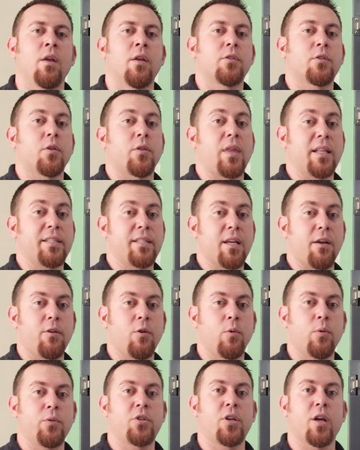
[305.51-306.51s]
So that's how
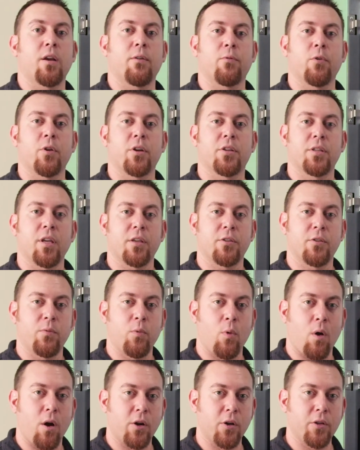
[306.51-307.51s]
you would check for excessive
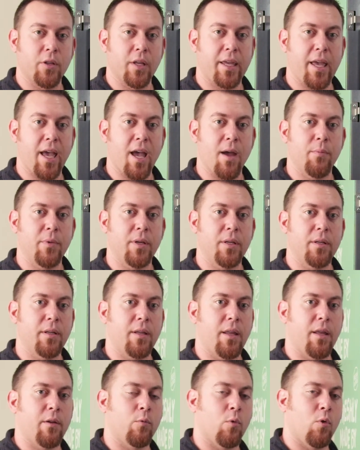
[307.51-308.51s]
water in the cabinet
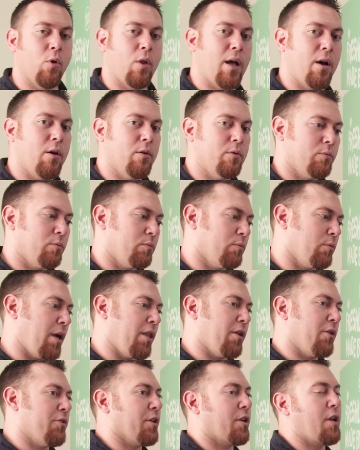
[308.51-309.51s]
and rule out
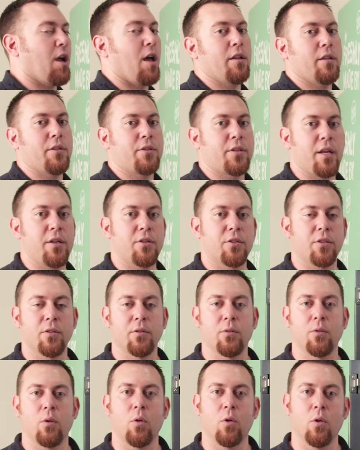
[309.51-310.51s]
whether it's a
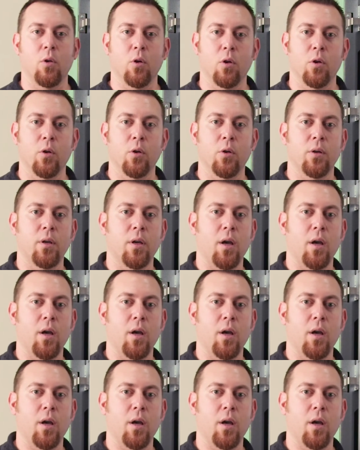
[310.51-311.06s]
condensation or